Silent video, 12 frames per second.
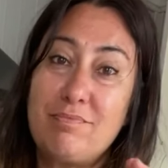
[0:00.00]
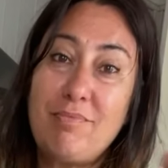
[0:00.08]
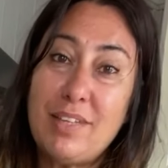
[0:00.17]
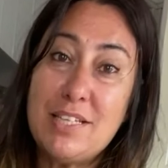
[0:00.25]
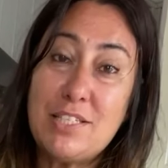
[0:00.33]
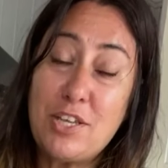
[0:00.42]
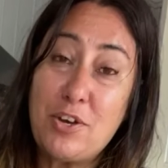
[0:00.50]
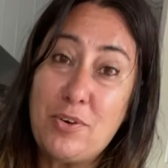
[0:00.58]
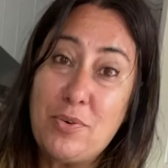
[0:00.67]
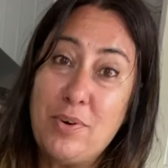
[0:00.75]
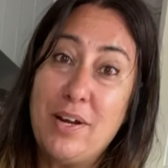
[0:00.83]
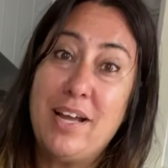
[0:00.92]

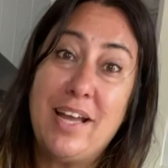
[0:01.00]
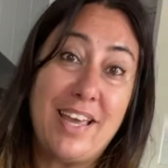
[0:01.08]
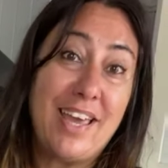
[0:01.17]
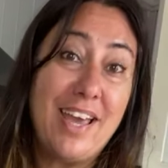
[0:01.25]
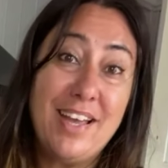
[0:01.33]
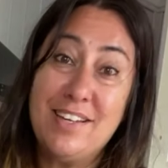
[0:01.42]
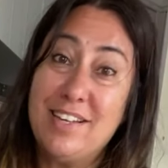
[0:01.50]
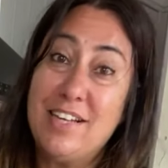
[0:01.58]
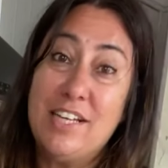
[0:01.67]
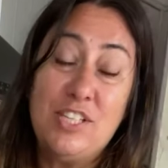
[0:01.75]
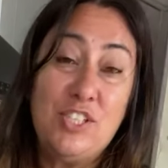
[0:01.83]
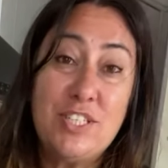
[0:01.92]
So again,
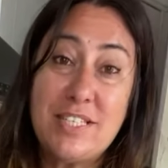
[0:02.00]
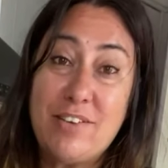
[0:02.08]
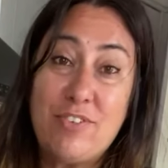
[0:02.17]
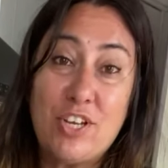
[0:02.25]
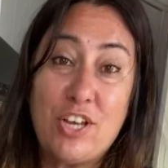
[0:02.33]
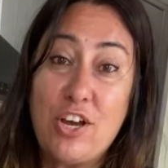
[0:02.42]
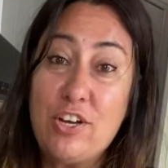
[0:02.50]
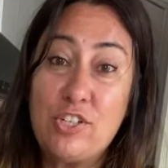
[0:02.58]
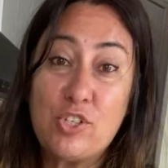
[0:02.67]
just give it a go.